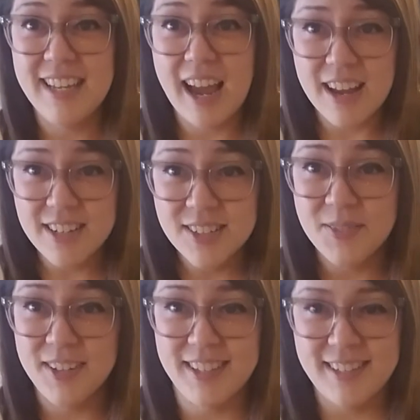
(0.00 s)
I just
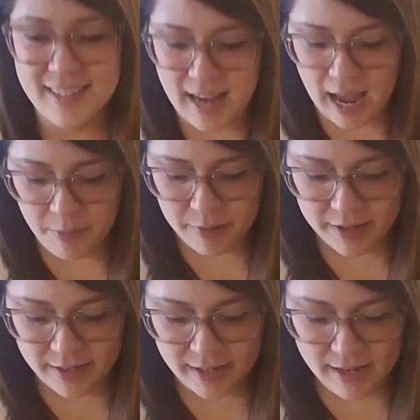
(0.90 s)
want this to
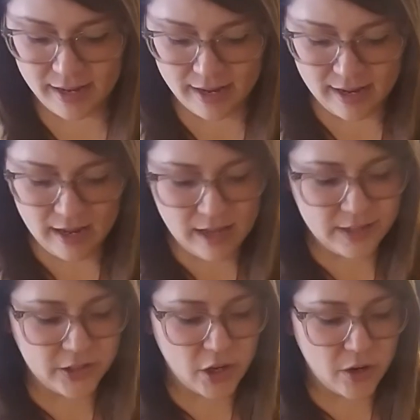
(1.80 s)
happen.
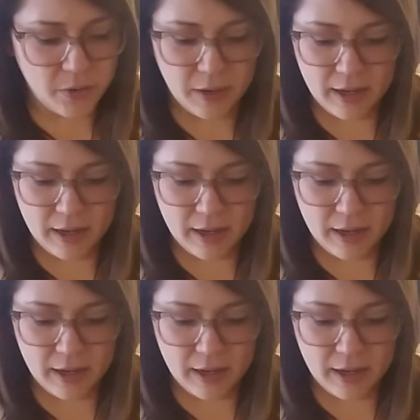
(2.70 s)
So,